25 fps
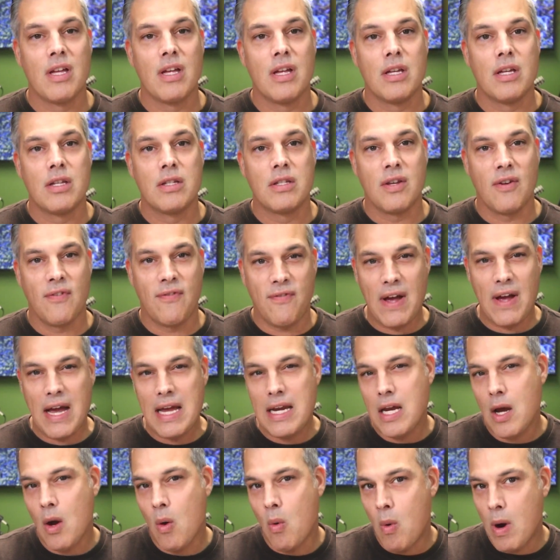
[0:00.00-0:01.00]
to
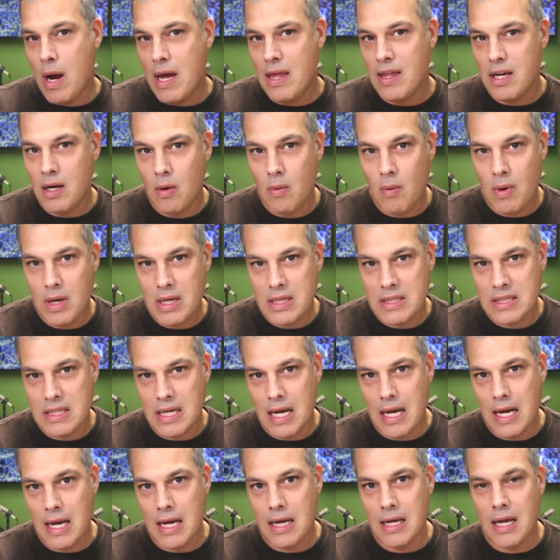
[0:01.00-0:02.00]
find out why they don't want to
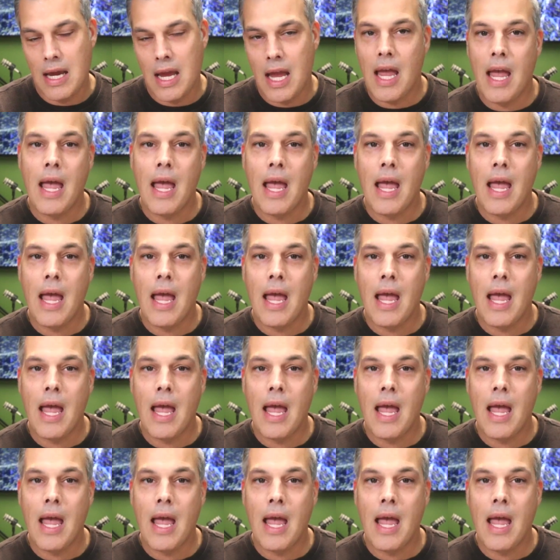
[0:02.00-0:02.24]
sign